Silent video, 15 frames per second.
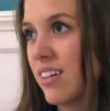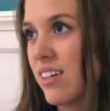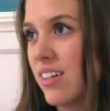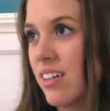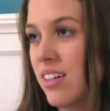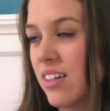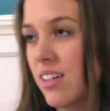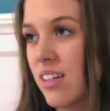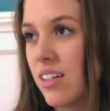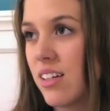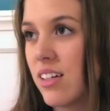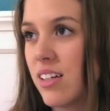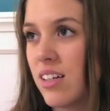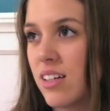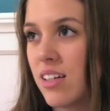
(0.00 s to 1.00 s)
I woke up
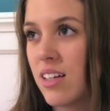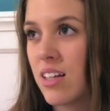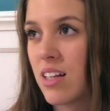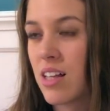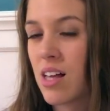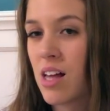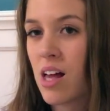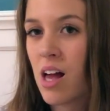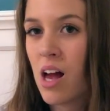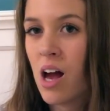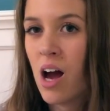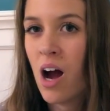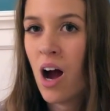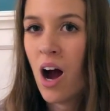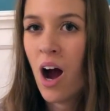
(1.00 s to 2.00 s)
at 8.
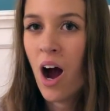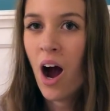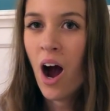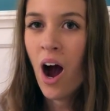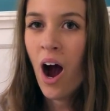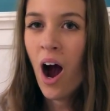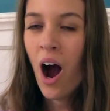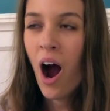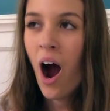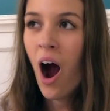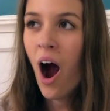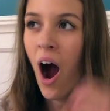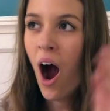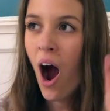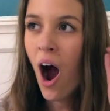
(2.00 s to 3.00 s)
I had to keep
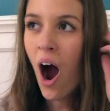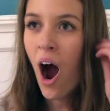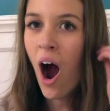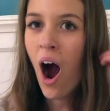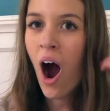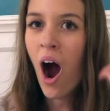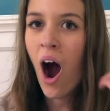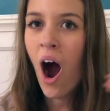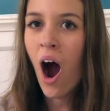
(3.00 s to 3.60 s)
nudging them.